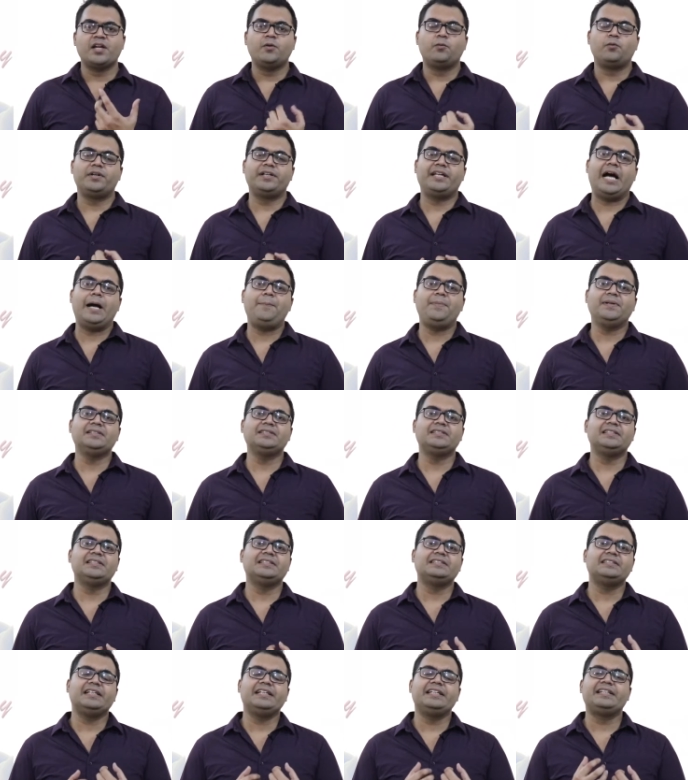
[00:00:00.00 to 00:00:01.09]
What happens
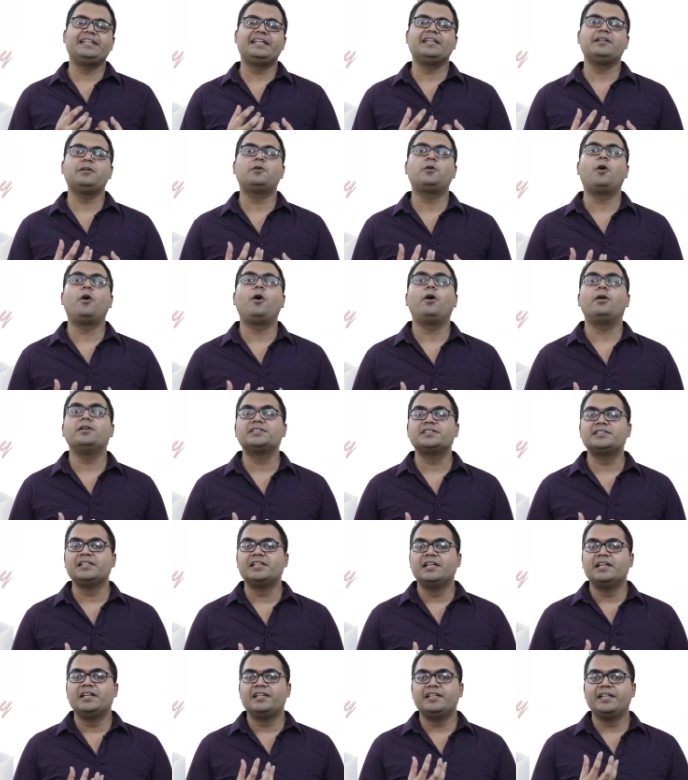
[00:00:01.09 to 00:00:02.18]
is it can cause
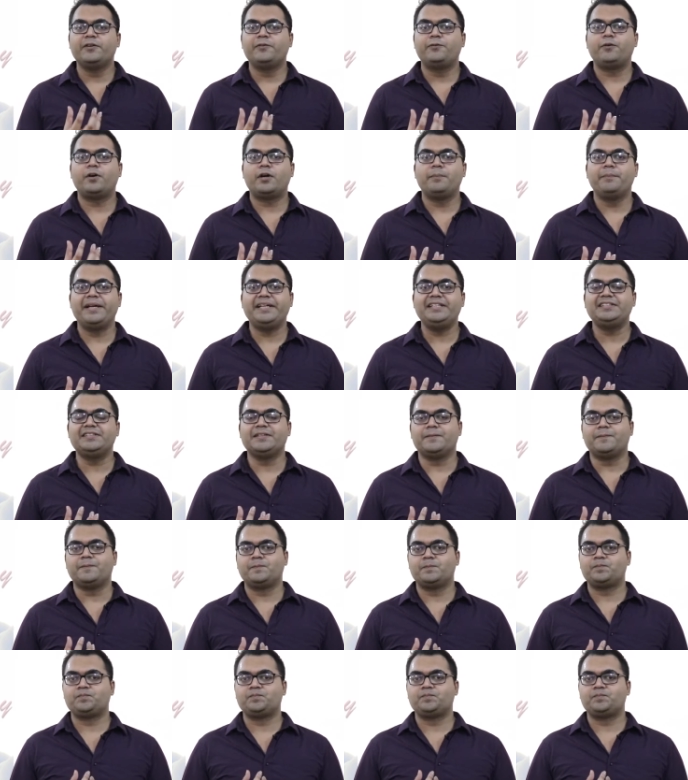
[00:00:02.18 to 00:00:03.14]
the formation